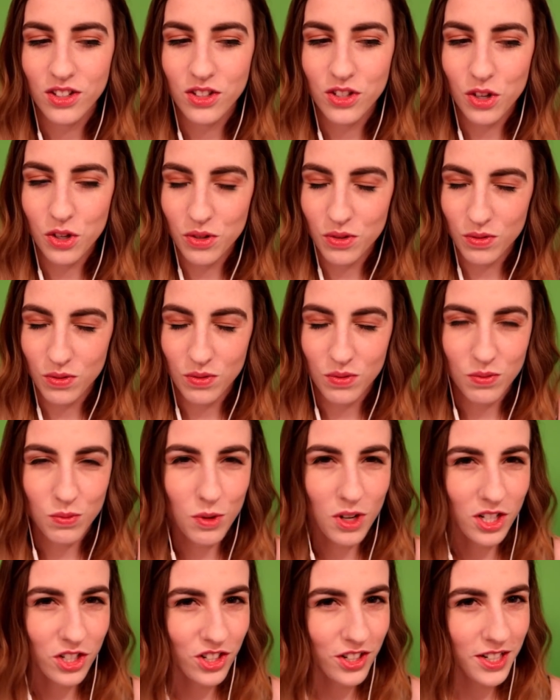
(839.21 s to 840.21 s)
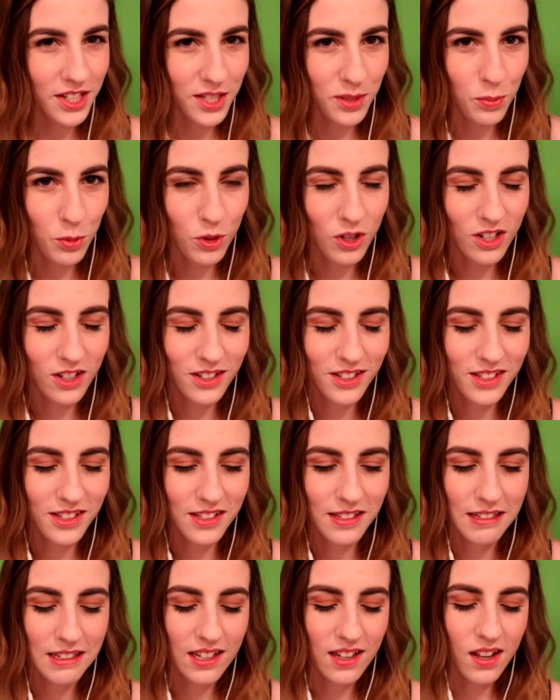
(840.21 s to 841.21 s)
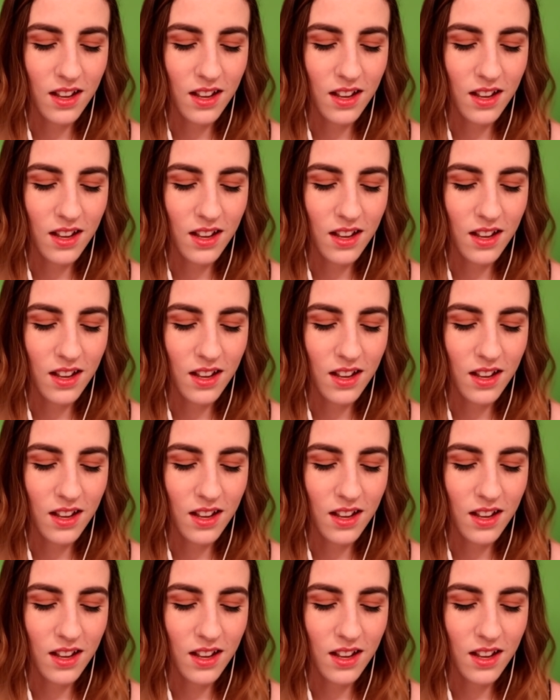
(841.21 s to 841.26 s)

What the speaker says: don't watch any sports.